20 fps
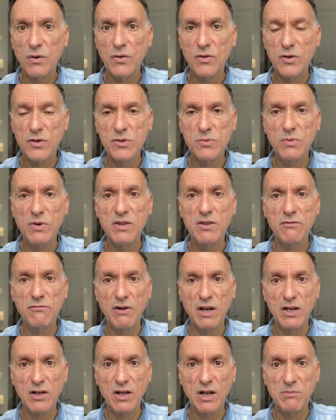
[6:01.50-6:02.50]
or those with
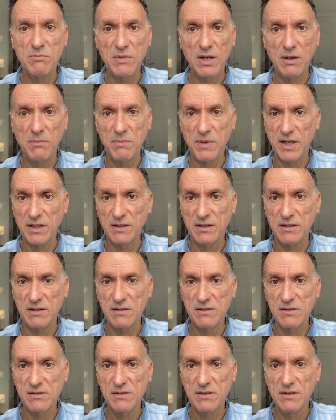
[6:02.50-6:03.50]
irregular meal
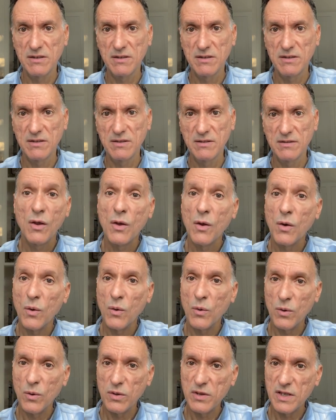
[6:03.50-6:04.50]
patterns.
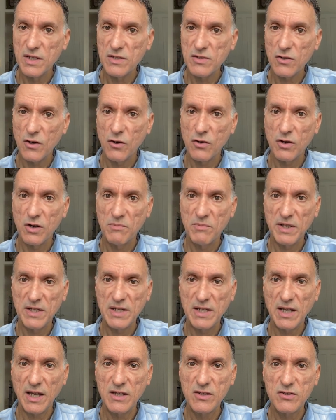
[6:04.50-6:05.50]
All these oral
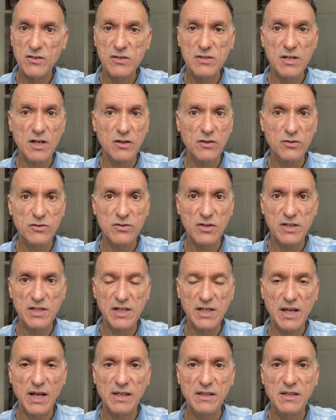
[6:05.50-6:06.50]
medications are
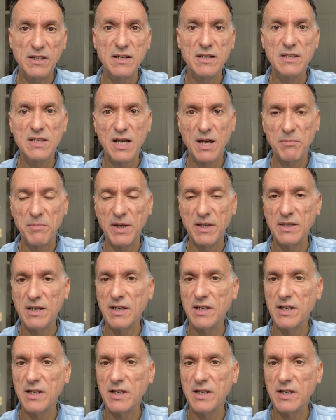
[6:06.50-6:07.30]
contraindicated in diabetic